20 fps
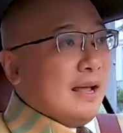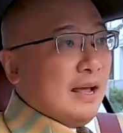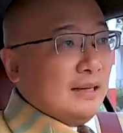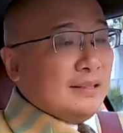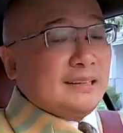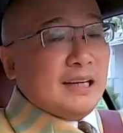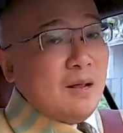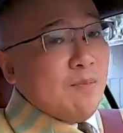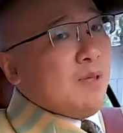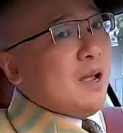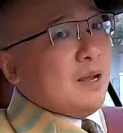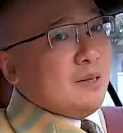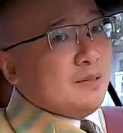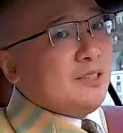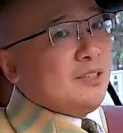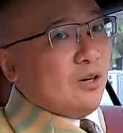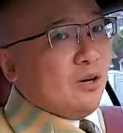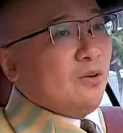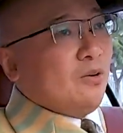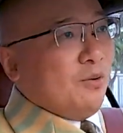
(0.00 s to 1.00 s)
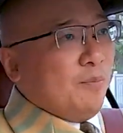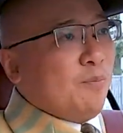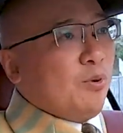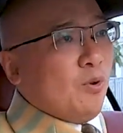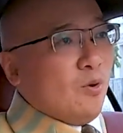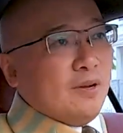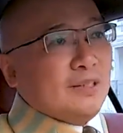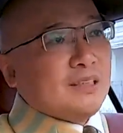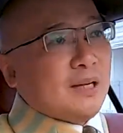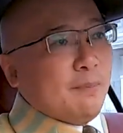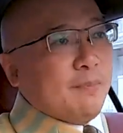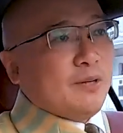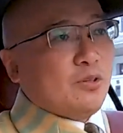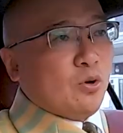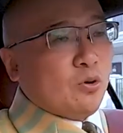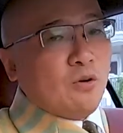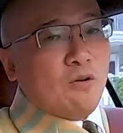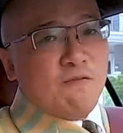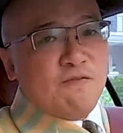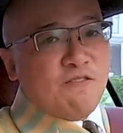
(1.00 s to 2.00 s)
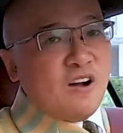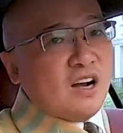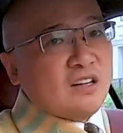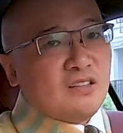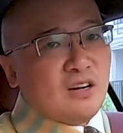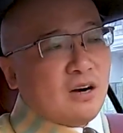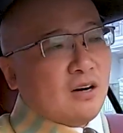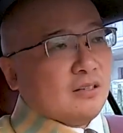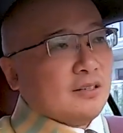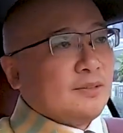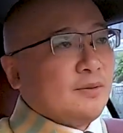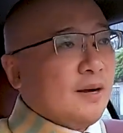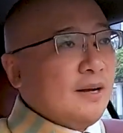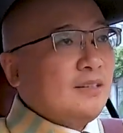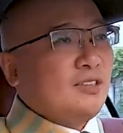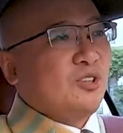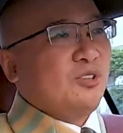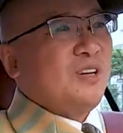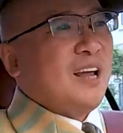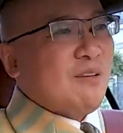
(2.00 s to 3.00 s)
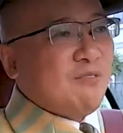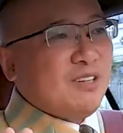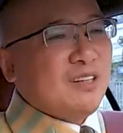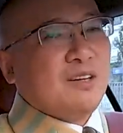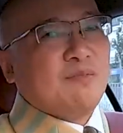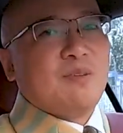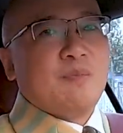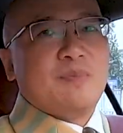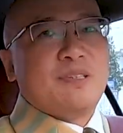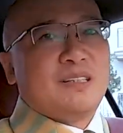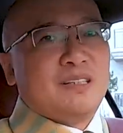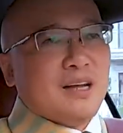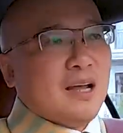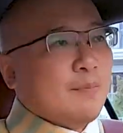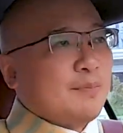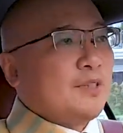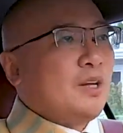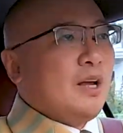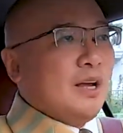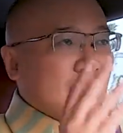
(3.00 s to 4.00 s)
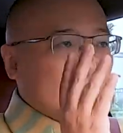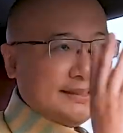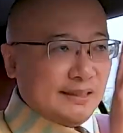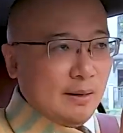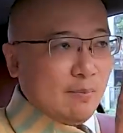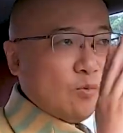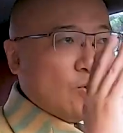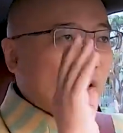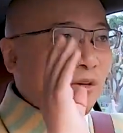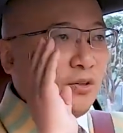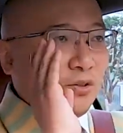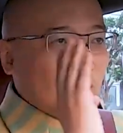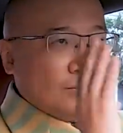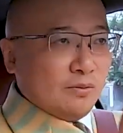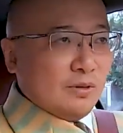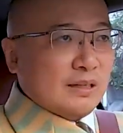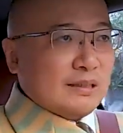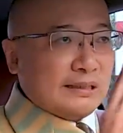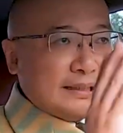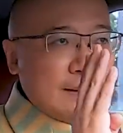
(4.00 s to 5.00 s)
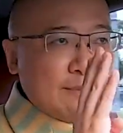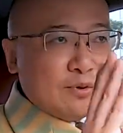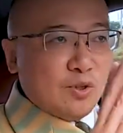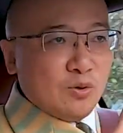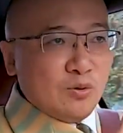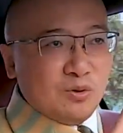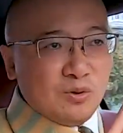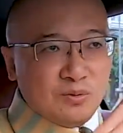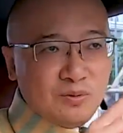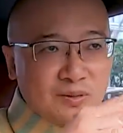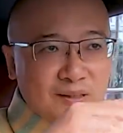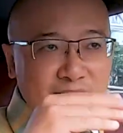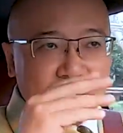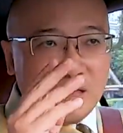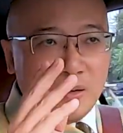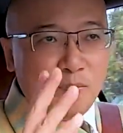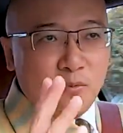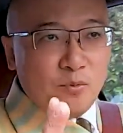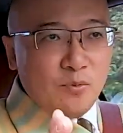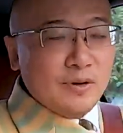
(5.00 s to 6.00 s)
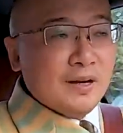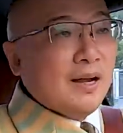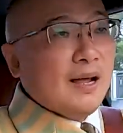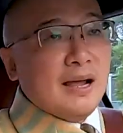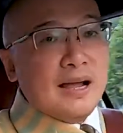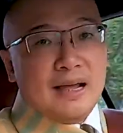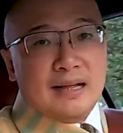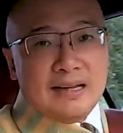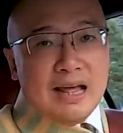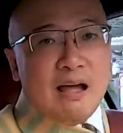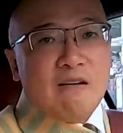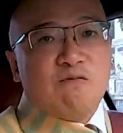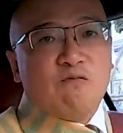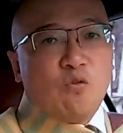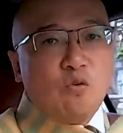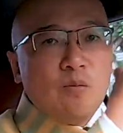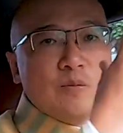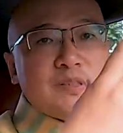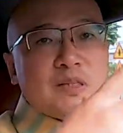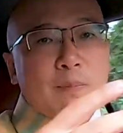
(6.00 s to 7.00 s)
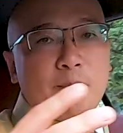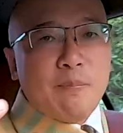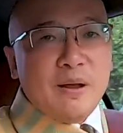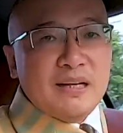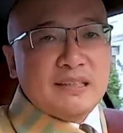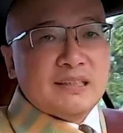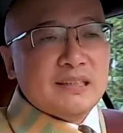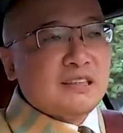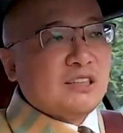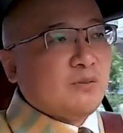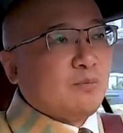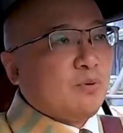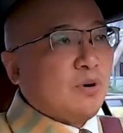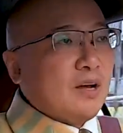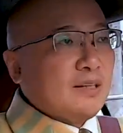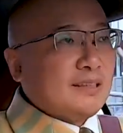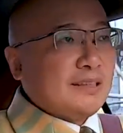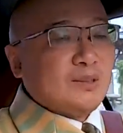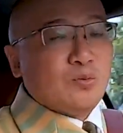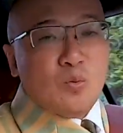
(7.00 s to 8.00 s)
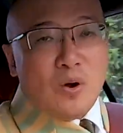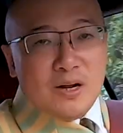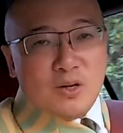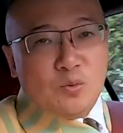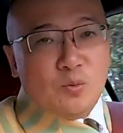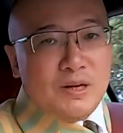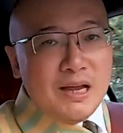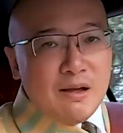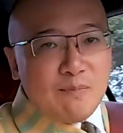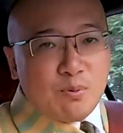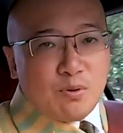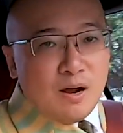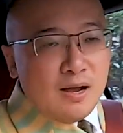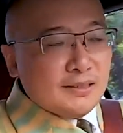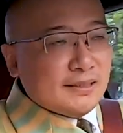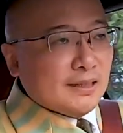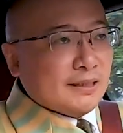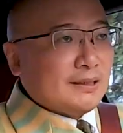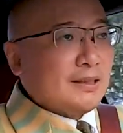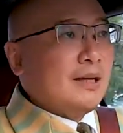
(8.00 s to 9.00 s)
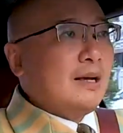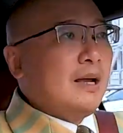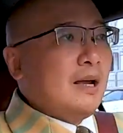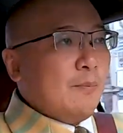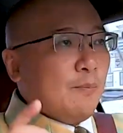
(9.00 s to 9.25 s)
And sometimes, employees can be total fucktards, right? So you have to give them steps. Step 1, you do this. Step 2, you do this. Step 3. And that forms the basis of process. Why do we have process?